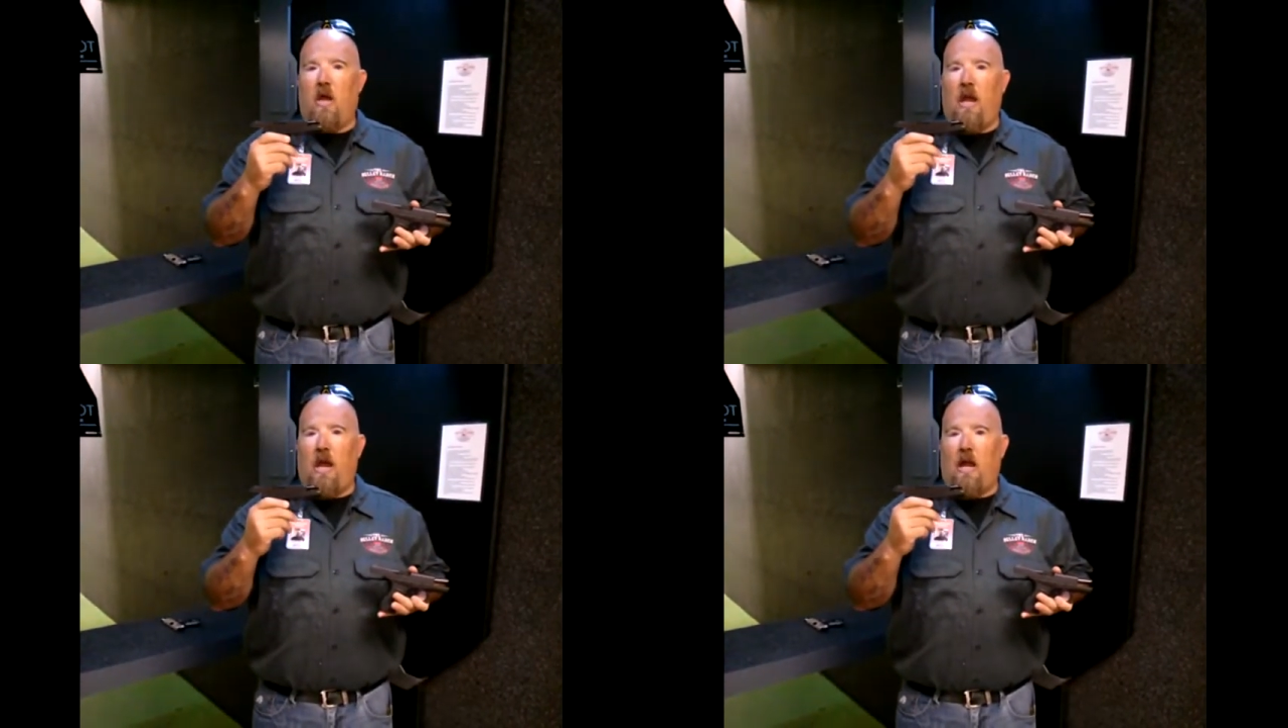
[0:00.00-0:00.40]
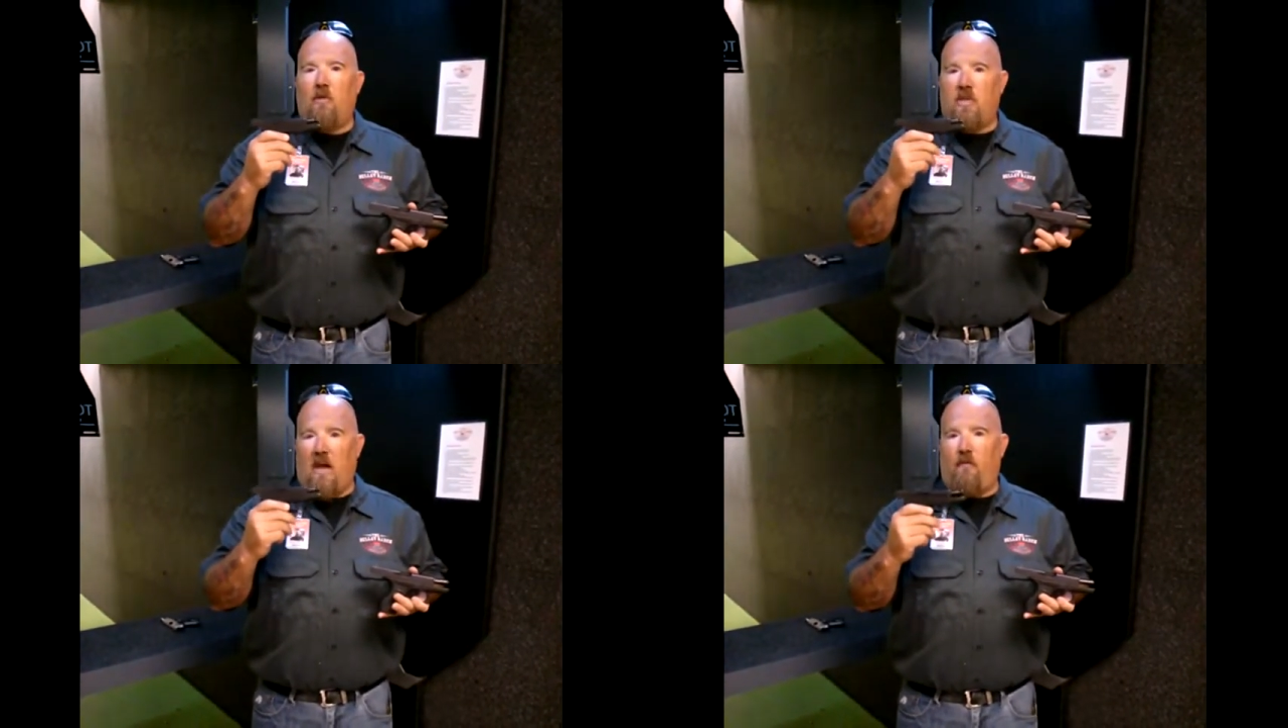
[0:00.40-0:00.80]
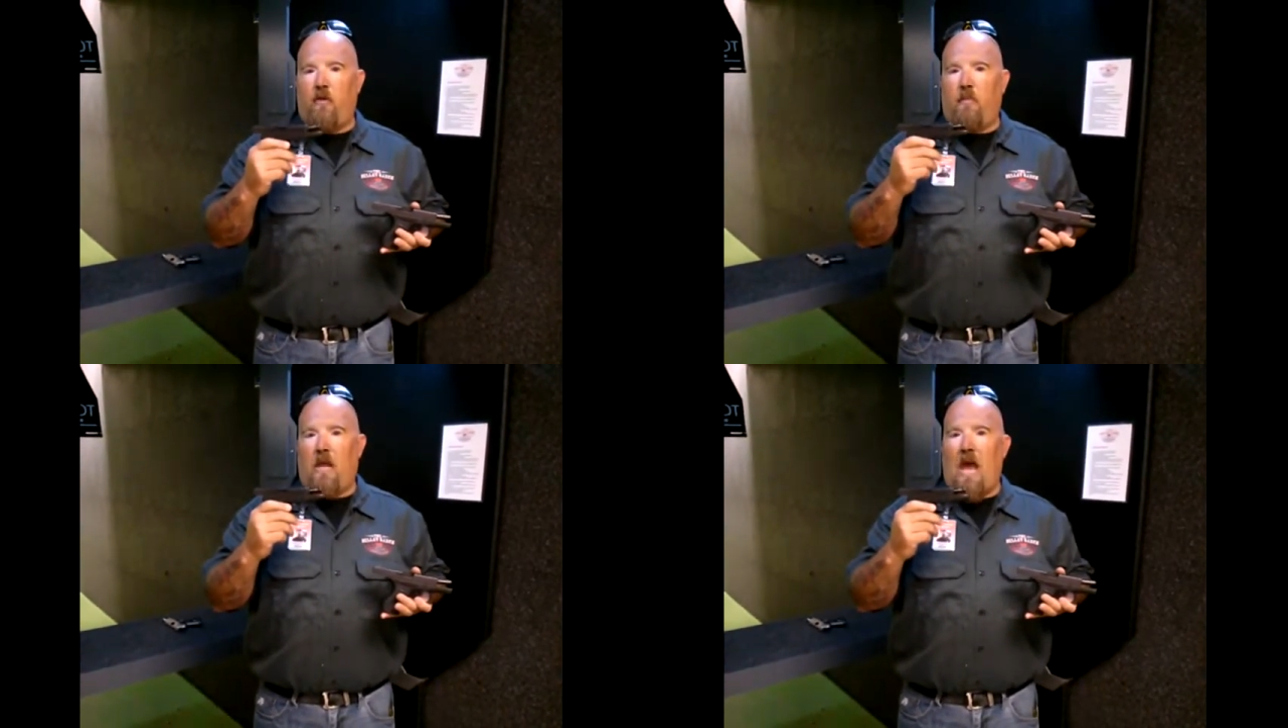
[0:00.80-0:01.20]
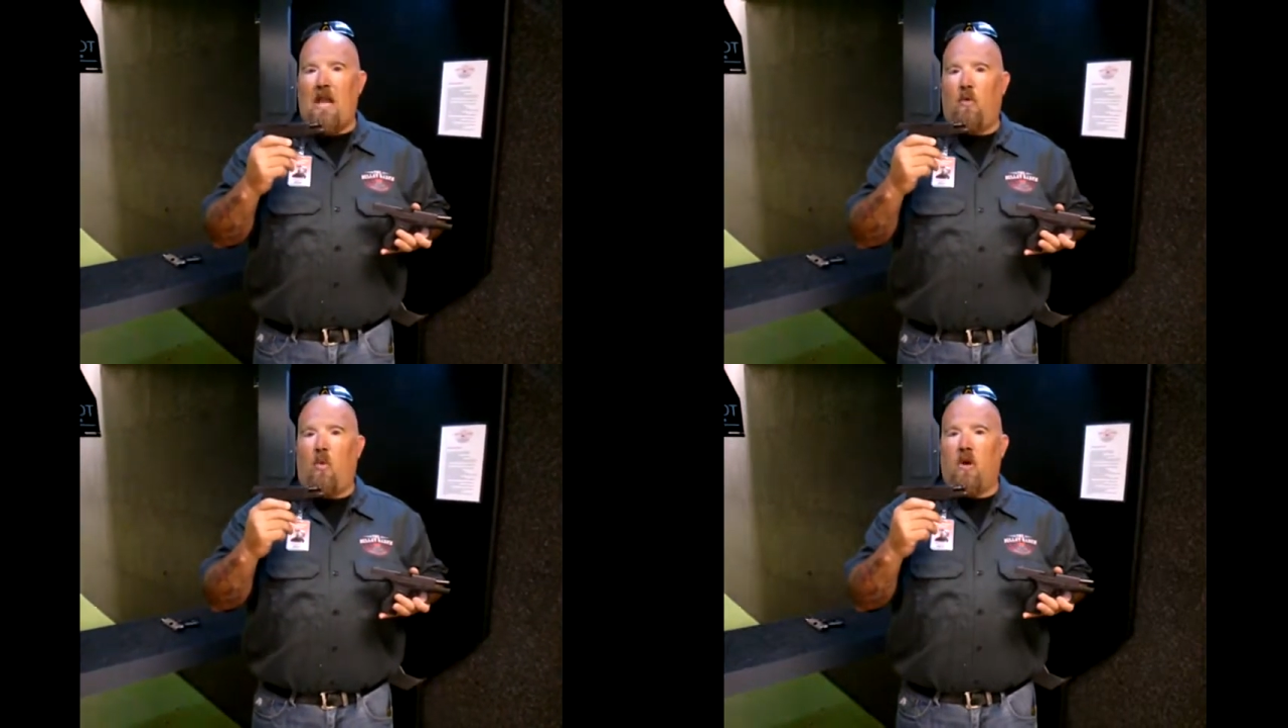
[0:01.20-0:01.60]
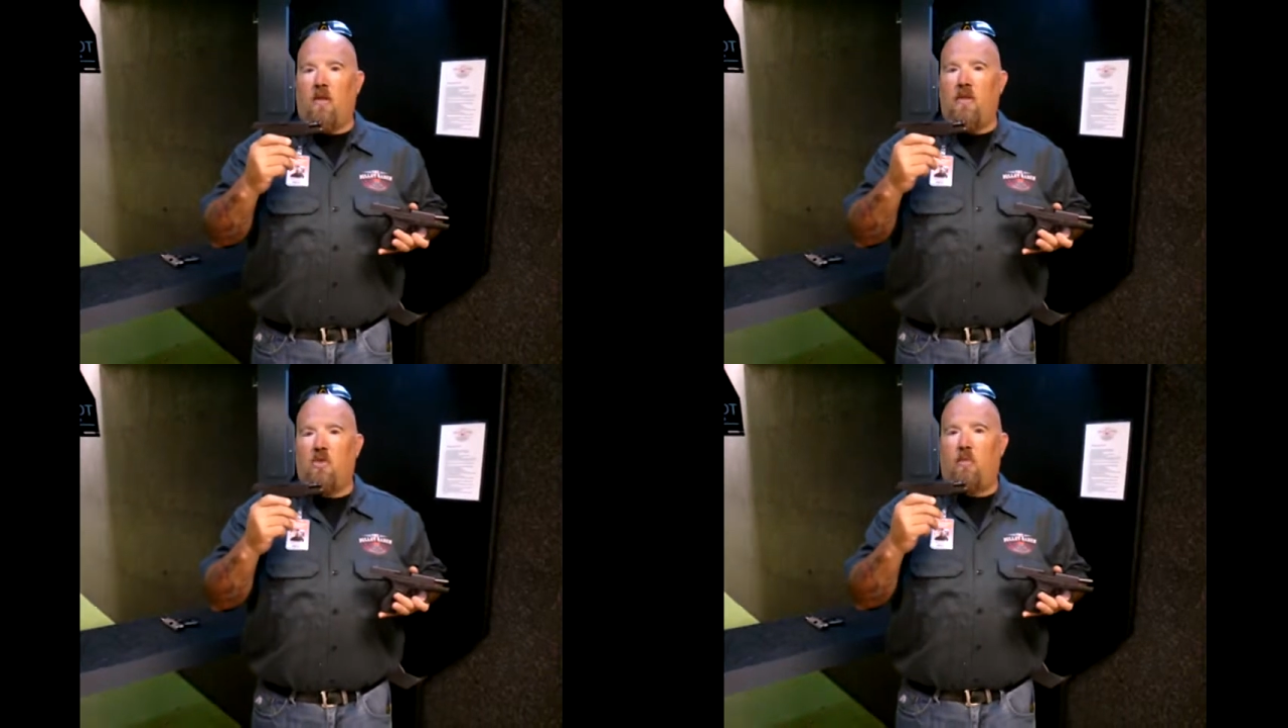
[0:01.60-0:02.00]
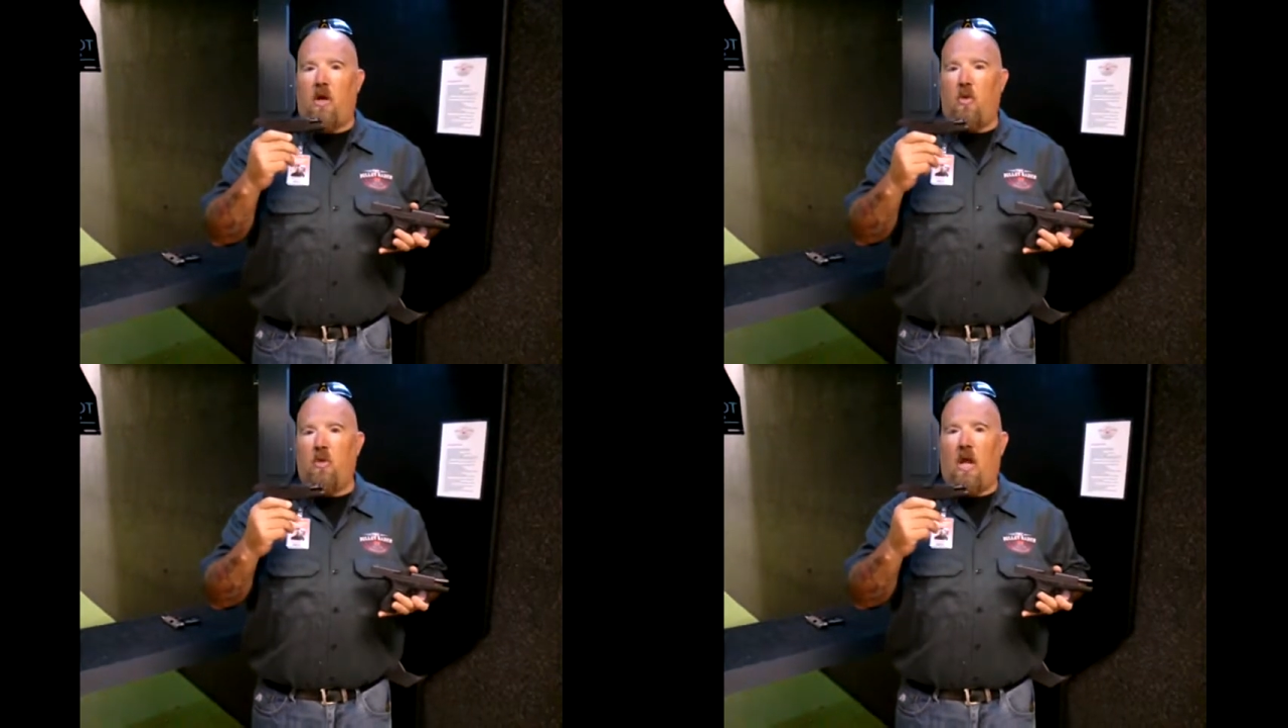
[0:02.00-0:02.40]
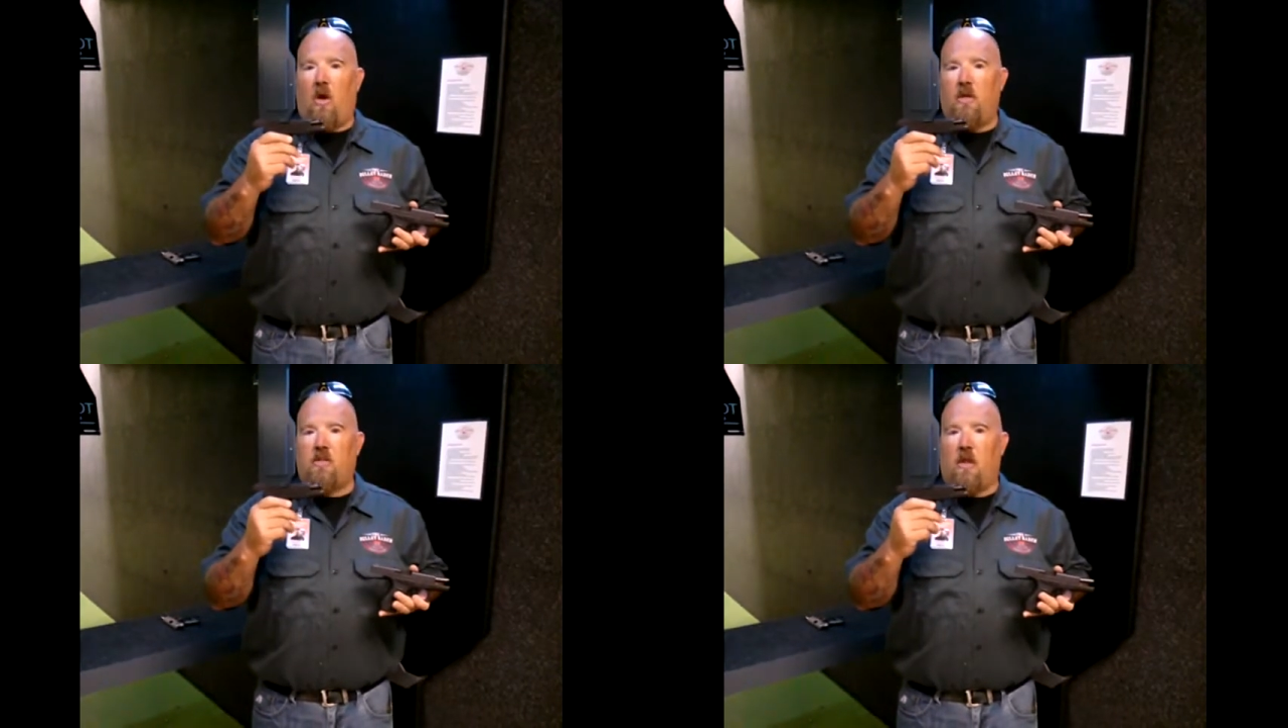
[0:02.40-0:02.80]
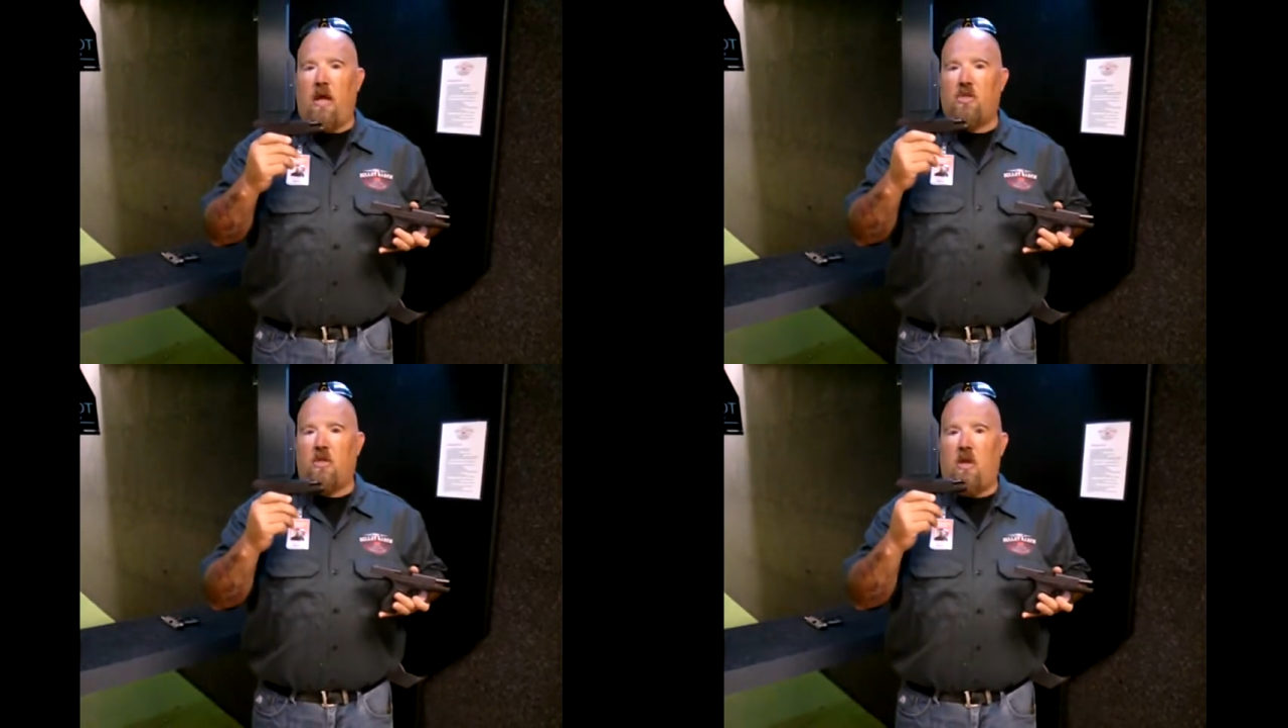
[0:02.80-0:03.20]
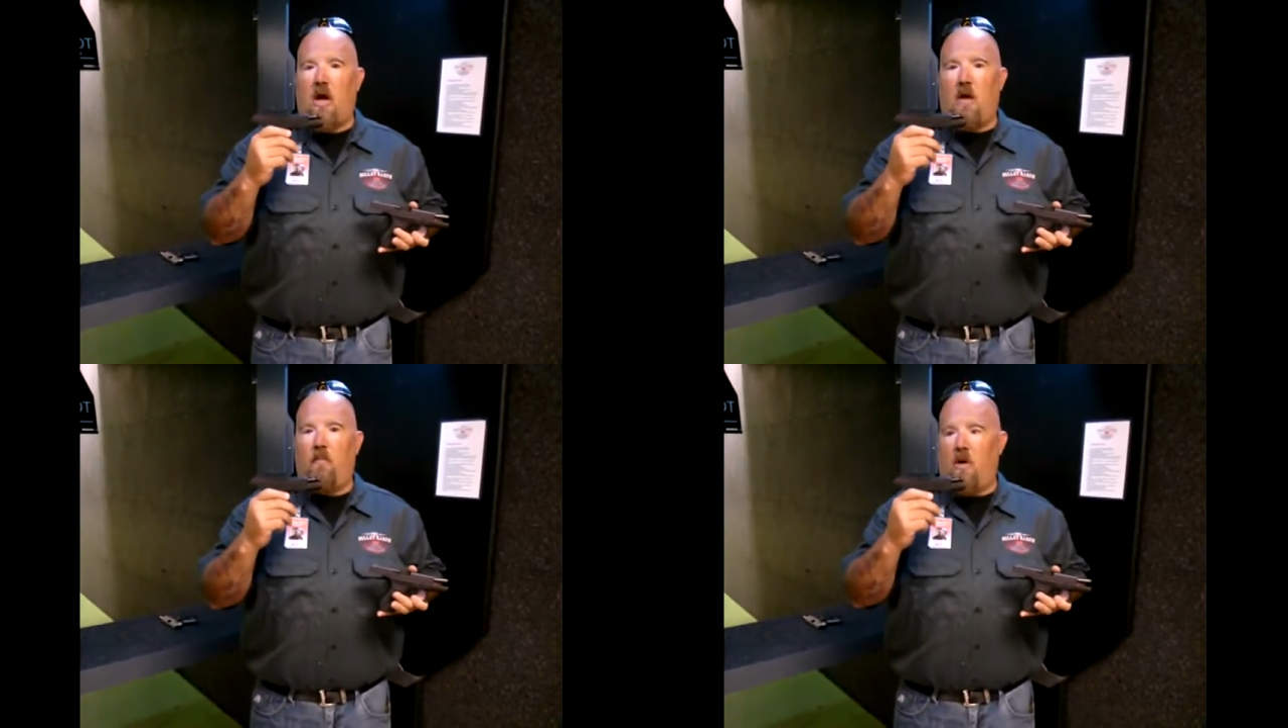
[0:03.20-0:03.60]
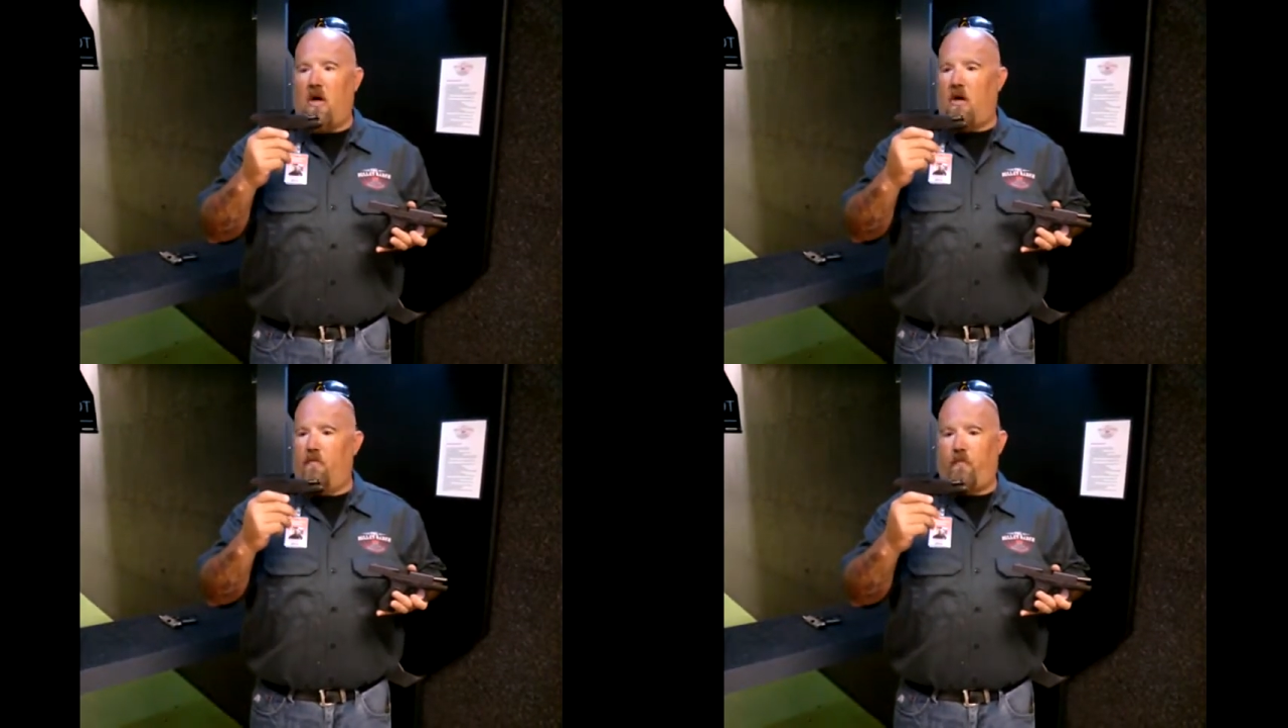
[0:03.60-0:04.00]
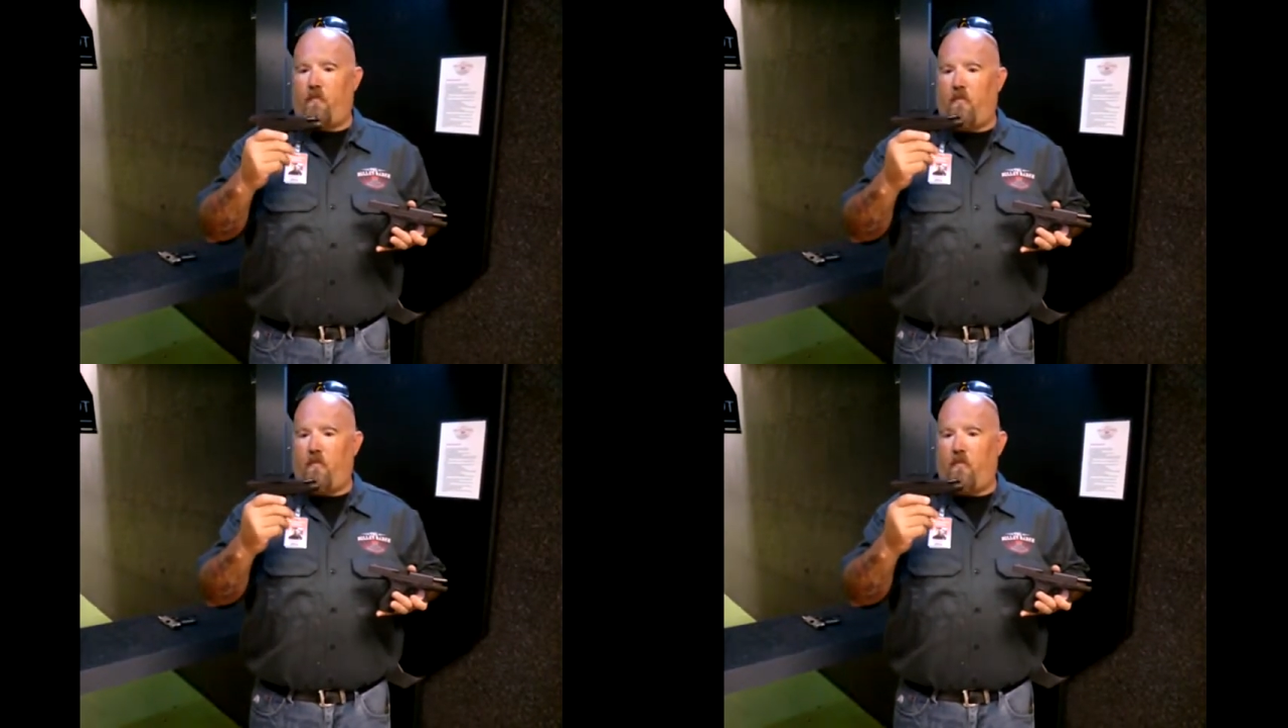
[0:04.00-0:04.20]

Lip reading: and I'll definitely be adding one of these to my own carry selection. I'm